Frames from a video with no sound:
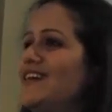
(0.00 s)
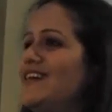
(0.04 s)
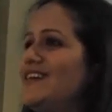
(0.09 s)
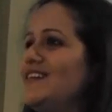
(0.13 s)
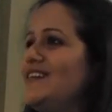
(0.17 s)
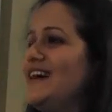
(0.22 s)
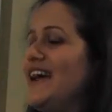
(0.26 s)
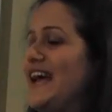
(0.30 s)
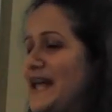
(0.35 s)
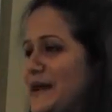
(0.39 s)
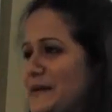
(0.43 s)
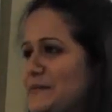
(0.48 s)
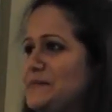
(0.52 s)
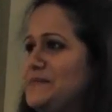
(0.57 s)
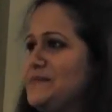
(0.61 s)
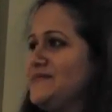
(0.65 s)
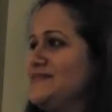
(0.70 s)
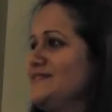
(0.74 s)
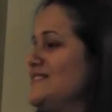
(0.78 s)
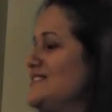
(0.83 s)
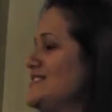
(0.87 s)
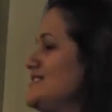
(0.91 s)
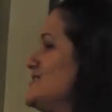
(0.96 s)
uh, help
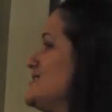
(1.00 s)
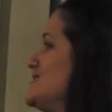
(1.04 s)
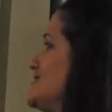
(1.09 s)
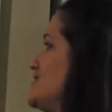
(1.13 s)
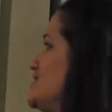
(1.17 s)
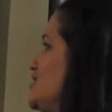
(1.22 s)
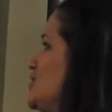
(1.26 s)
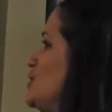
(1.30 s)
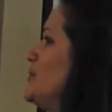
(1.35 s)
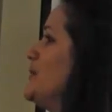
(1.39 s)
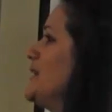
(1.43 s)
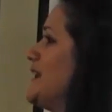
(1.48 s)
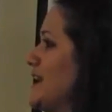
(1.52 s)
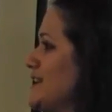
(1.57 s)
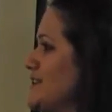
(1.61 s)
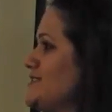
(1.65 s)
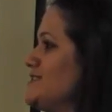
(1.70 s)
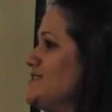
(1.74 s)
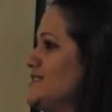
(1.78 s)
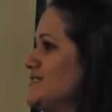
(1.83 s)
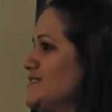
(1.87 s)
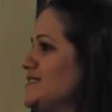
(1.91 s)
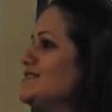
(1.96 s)
this genomic
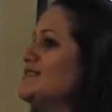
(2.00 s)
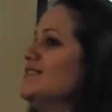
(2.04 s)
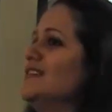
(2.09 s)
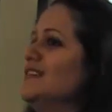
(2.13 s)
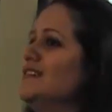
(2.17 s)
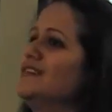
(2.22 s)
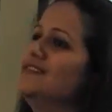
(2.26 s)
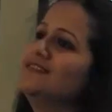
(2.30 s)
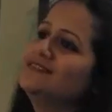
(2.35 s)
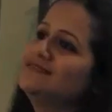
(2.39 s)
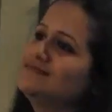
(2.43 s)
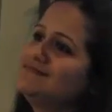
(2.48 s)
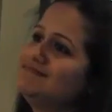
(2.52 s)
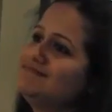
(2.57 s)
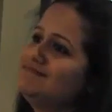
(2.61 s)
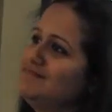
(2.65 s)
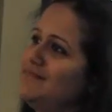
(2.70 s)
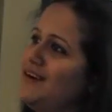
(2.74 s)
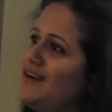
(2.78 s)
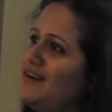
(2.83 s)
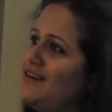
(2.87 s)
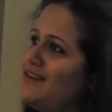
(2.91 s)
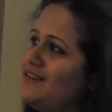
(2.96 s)
editing
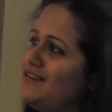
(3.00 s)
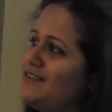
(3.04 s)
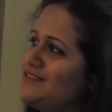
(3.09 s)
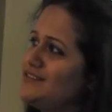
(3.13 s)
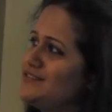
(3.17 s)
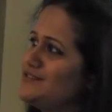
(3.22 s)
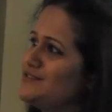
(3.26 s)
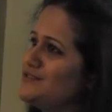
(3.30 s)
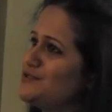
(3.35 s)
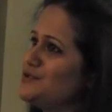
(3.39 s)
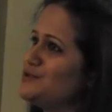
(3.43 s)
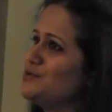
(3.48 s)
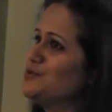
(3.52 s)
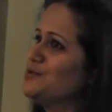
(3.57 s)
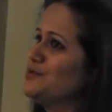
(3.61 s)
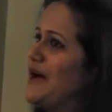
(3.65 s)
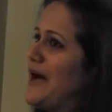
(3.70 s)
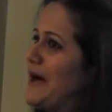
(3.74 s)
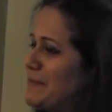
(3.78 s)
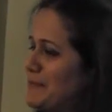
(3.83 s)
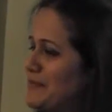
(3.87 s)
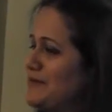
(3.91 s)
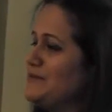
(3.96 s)
uh, to
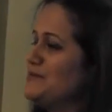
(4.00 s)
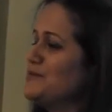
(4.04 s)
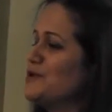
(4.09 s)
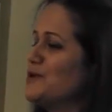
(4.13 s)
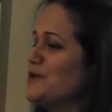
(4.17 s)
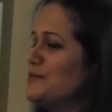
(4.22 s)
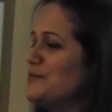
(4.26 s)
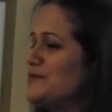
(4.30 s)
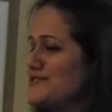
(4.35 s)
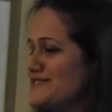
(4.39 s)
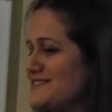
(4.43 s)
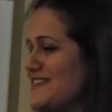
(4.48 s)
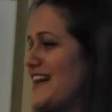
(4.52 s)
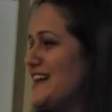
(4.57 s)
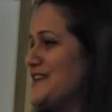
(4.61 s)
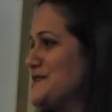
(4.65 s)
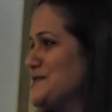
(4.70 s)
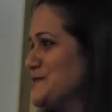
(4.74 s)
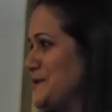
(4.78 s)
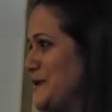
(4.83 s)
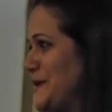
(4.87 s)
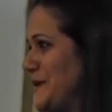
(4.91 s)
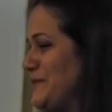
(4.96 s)
happen more
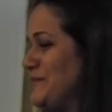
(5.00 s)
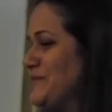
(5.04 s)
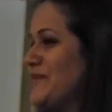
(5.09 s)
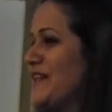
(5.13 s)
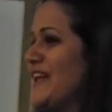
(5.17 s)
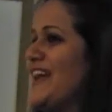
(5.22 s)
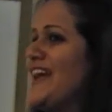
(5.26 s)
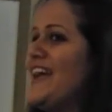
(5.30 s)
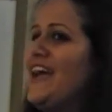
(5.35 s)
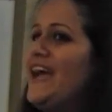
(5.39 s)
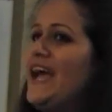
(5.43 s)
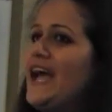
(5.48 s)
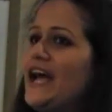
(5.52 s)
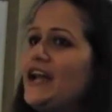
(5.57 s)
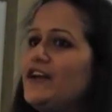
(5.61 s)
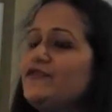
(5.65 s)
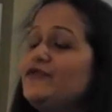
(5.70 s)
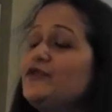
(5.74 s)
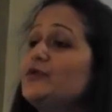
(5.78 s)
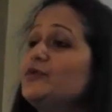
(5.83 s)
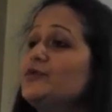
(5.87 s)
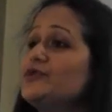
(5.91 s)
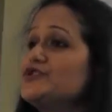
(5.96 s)
precise way and
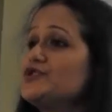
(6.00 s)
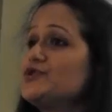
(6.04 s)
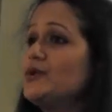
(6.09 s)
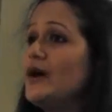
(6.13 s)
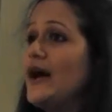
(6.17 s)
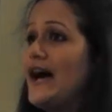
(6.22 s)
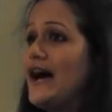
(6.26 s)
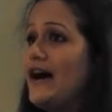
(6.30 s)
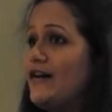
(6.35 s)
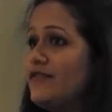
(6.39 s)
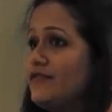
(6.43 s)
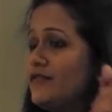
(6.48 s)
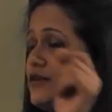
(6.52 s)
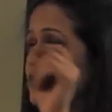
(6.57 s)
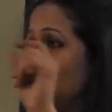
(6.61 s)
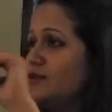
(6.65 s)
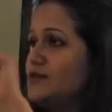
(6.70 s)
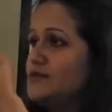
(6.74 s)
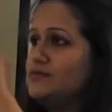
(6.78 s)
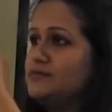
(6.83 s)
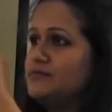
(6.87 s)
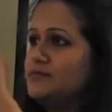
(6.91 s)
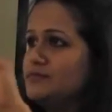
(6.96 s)
if you wish to have
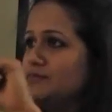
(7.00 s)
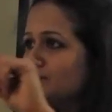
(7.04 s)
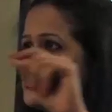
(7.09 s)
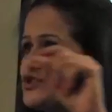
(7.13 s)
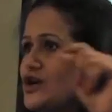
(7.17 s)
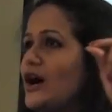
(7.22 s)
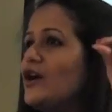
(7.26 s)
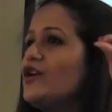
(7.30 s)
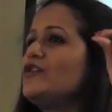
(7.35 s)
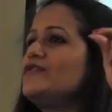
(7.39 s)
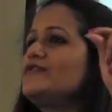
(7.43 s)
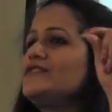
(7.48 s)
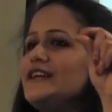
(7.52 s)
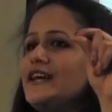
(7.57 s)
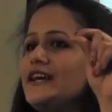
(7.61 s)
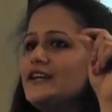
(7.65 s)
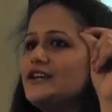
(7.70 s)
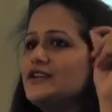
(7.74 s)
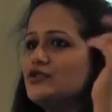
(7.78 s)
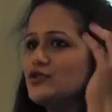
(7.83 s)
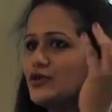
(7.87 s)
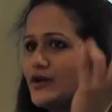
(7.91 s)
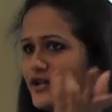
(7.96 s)
a chunk of
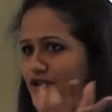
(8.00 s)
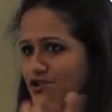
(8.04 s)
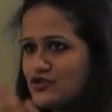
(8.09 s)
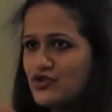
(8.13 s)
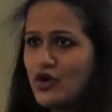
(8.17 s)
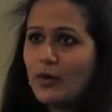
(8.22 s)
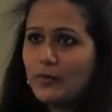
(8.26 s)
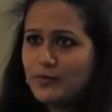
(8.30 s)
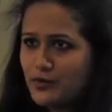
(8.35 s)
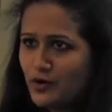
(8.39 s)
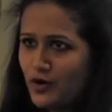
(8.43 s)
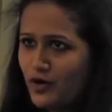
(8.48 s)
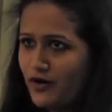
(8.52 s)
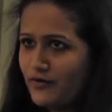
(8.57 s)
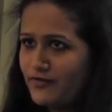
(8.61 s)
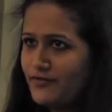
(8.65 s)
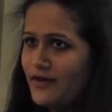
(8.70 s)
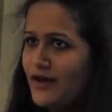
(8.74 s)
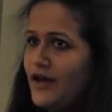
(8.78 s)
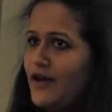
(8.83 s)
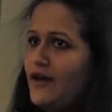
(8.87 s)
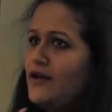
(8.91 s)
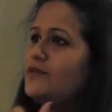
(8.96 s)
DNA to get chopped
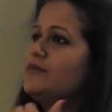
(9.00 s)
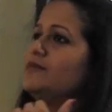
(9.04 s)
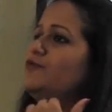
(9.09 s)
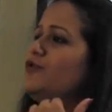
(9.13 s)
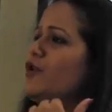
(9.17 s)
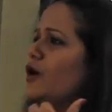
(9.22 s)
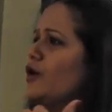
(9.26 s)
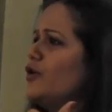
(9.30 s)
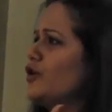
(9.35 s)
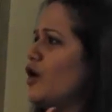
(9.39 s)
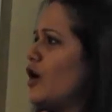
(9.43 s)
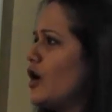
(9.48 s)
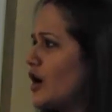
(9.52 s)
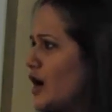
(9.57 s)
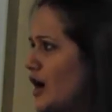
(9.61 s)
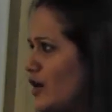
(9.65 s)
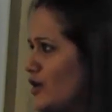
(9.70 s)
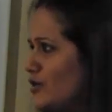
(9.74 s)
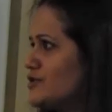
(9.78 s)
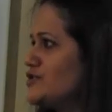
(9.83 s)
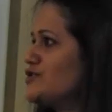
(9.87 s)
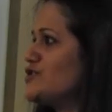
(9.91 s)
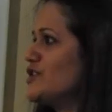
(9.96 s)
off for
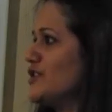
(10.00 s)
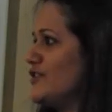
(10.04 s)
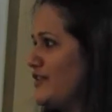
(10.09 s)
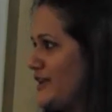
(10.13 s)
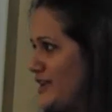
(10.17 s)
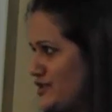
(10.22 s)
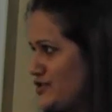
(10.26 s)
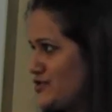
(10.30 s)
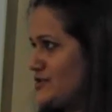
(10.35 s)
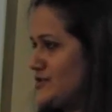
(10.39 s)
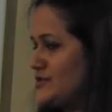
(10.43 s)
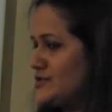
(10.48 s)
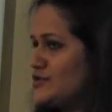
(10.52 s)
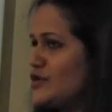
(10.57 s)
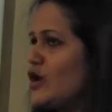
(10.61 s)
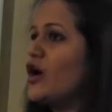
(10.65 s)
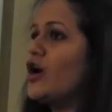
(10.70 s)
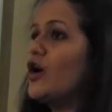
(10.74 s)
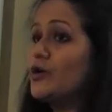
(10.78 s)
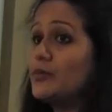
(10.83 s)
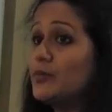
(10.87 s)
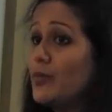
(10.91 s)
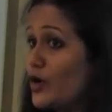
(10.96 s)
knockout generations,
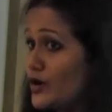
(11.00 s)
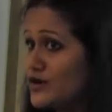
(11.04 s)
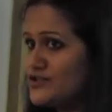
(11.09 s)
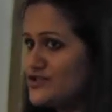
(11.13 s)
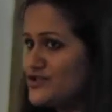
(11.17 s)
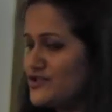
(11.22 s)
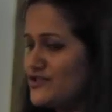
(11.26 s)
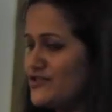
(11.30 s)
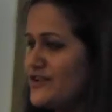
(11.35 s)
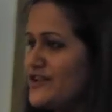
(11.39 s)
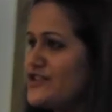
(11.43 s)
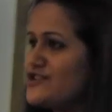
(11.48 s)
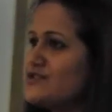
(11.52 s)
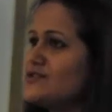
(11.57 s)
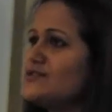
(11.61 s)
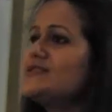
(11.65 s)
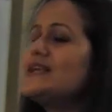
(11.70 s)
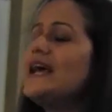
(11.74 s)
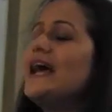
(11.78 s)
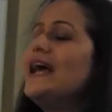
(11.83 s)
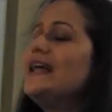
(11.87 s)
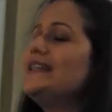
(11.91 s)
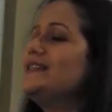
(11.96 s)
knockout model generations,
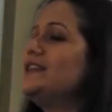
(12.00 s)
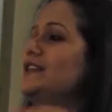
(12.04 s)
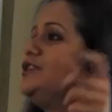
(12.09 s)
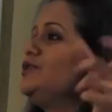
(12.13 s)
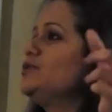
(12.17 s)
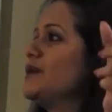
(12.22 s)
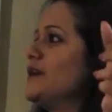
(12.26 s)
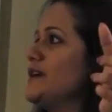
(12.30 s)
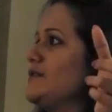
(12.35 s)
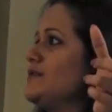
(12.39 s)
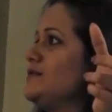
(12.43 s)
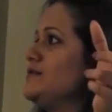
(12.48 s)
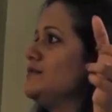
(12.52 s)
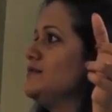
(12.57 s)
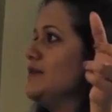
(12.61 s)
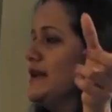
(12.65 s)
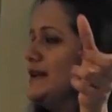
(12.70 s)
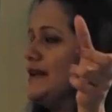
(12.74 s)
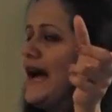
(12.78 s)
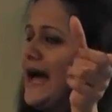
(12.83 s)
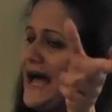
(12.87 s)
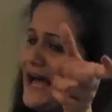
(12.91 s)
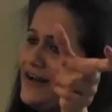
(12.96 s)
then you can
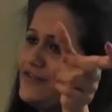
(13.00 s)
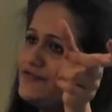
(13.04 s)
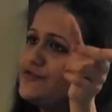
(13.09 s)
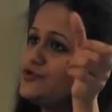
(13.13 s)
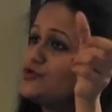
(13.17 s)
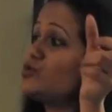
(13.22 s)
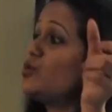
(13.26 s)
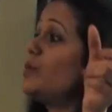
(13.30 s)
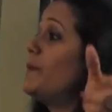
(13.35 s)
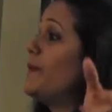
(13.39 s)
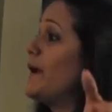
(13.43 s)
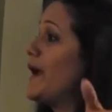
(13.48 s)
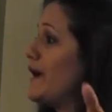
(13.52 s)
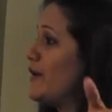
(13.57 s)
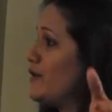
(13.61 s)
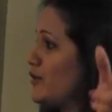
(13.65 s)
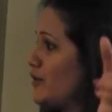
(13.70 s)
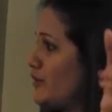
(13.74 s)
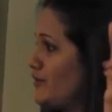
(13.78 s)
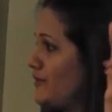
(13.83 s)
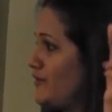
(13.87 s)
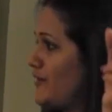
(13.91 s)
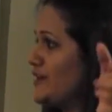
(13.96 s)
have two pair
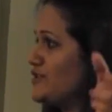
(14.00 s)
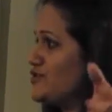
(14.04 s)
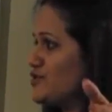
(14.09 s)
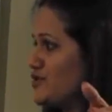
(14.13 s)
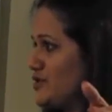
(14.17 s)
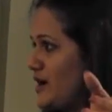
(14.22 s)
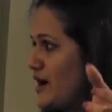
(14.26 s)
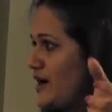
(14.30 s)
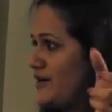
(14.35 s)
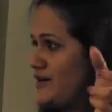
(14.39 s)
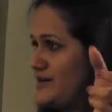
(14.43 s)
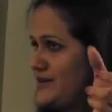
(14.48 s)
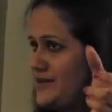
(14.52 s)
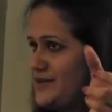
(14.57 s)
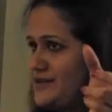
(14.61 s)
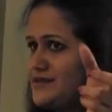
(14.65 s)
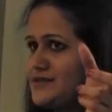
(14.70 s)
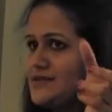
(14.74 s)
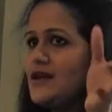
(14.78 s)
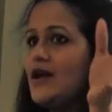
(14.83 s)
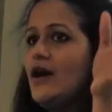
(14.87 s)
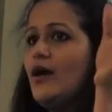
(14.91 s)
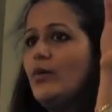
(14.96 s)
of
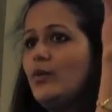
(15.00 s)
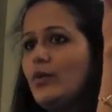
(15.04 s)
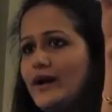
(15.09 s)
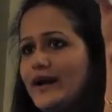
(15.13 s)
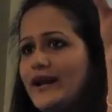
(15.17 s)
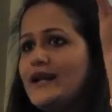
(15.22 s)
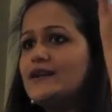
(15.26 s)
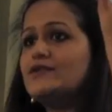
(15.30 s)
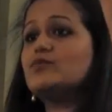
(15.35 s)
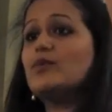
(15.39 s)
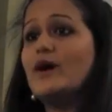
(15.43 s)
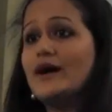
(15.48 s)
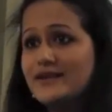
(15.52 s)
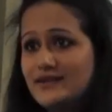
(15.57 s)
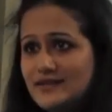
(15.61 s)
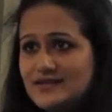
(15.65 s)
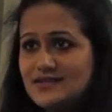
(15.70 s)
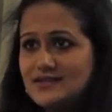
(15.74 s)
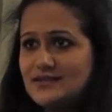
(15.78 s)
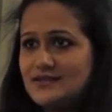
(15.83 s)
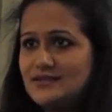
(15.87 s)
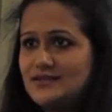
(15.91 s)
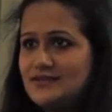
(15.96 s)
sgRNAs, one at one
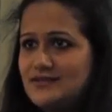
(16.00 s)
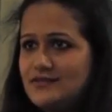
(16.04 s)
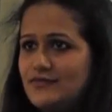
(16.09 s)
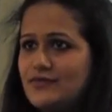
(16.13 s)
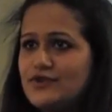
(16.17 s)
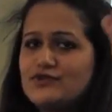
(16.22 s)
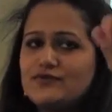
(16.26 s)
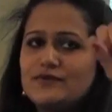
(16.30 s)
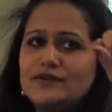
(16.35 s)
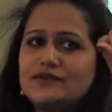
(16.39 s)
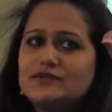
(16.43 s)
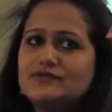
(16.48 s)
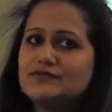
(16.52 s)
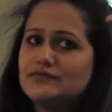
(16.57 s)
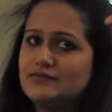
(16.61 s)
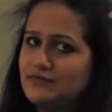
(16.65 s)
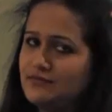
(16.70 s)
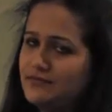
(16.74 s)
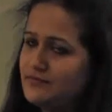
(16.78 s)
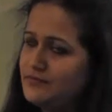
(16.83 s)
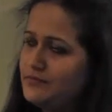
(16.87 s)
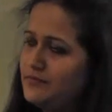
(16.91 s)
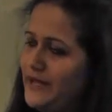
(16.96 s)
distance, which will
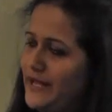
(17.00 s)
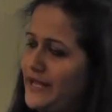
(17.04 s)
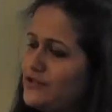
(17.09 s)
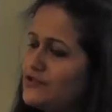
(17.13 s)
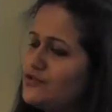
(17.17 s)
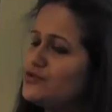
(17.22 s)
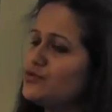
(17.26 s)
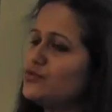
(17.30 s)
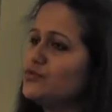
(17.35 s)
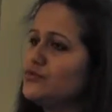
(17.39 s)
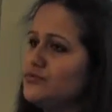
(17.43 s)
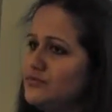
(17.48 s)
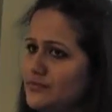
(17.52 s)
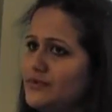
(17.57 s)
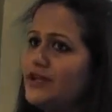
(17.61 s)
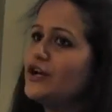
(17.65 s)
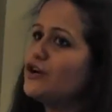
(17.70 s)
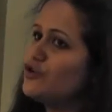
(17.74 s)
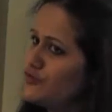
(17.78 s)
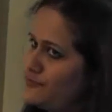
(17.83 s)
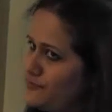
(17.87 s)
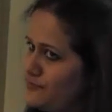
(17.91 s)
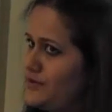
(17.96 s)
make two
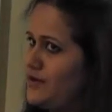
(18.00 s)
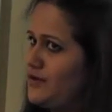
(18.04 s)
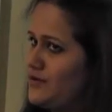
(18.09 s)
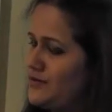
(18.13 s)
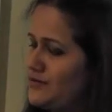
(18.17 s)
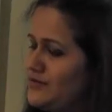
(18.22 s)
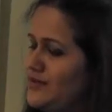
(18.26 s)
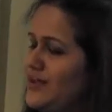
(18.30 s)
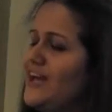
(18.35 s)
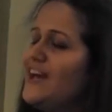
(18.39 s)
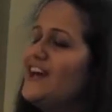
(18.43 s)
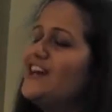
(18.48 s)
nick of the